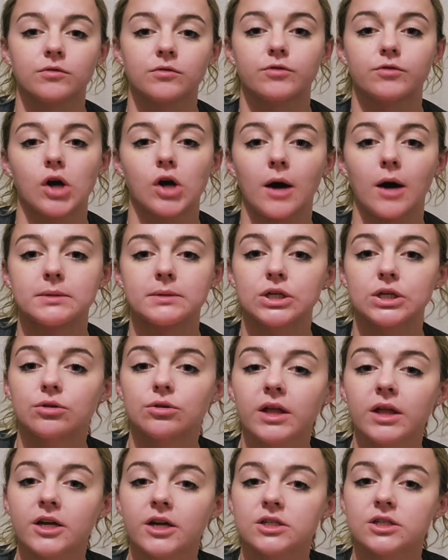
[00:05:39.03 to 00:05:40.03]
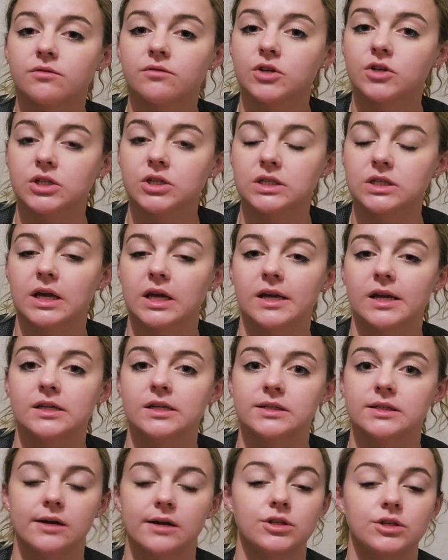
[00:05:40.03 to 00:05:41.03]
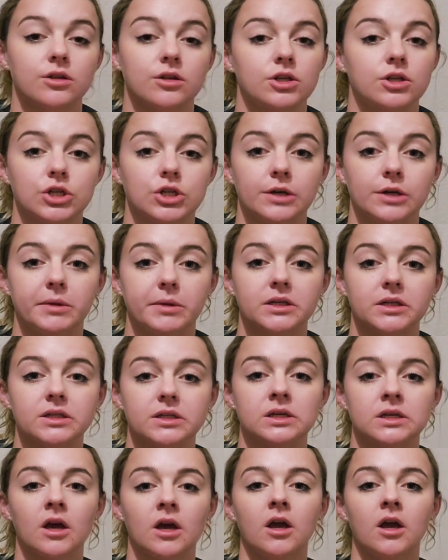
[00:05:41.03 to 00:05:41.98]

top two layers of your skin down to the dermis.